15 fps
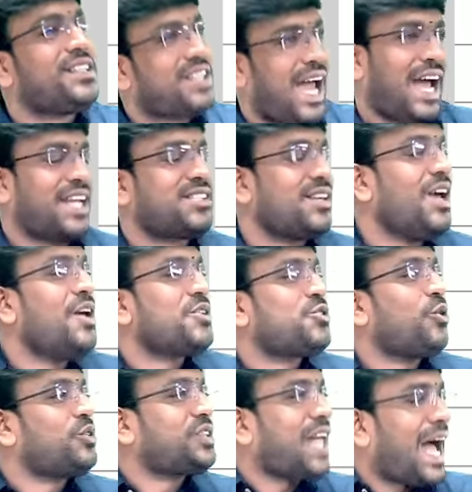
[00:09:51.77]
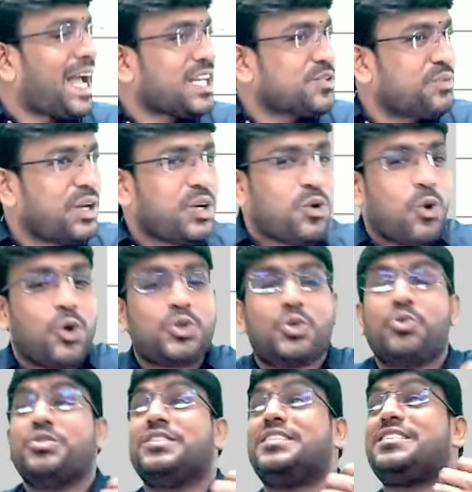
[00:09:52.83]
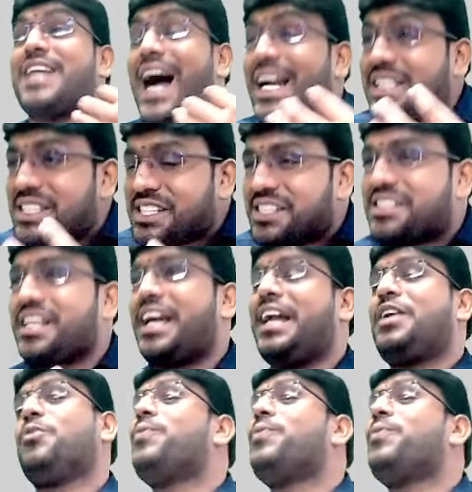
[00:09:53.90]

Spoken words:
tax. So tax will go to that state